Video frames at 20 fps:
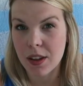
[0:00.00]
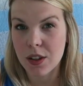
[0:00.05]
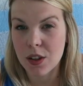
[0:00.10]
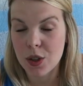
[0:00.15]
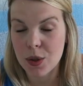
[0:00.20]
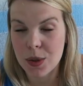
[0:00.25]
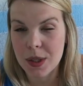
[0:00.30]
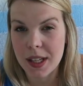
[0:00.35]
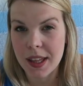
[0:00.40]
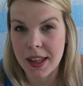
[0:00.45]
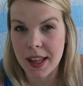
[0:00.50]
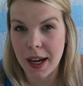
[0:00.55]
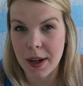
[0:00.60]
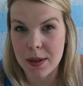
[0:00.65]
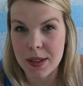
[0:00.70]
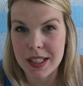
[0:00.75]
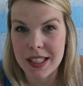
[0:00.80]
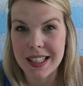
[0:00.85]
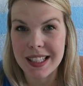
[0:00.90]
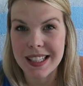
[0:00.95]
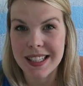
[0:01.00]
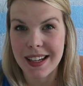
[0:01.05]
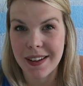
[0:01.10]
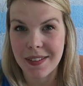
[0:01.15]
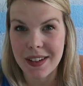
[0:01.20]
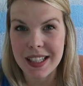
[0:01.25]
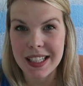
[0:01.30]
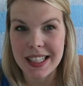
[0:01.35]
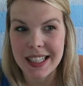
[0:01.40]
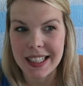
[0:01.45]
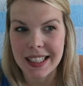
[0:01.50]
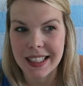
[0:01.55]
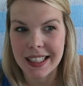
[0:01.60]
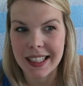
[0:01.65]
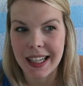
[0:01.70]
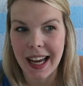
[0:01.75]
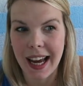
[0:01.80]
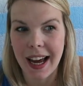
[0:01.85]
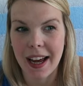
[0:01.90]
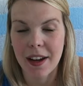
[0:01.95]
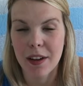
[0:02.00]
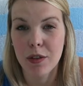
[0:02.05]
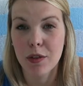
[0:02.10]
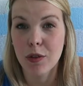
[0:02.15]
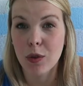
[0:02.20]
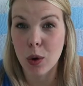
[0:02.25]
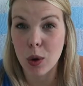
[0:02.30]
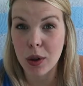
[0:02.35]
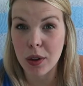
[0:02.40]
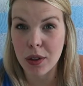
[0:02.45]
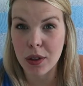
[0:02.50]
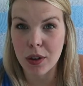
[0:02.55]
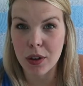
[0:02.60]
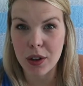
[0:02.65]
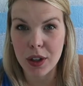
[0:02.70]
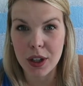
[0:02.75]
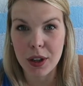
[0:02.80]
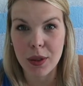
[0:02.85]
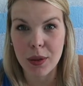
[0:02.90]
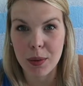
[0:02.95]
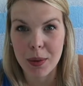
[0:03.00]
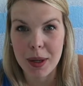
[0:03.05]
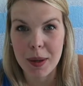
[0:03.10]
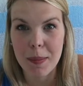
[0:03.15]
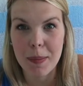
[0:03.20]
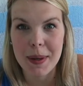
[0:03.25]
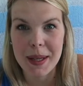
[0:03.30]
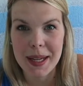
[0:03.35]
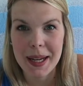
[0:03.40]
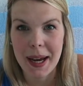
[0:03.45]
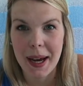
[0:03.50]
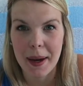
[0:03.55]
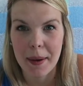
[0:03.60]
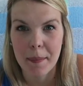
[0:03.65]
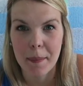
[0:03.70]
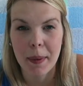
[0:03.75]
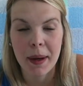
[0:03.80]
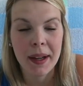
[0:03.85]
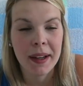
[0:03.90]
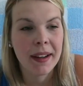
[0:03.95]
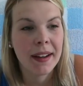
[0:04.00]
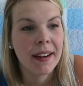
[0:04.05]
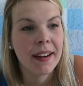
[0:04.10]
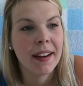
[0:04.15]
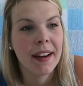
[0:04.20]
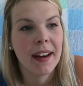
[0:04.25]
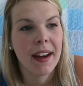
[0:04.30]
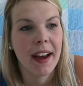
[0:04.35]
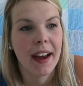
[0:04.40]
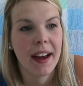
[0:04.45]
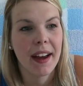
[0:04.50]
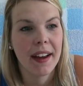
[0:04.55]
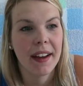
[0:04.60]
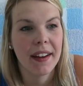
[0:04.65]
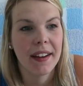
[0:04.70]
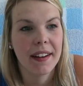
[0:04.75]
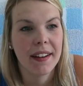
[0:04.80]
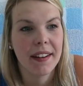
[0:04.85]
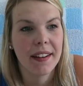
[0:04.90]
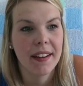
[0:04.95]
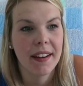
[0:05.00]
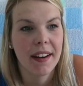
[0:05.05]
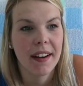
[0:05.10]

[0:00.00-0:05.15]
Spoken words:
2017 at 4:33 p.m. and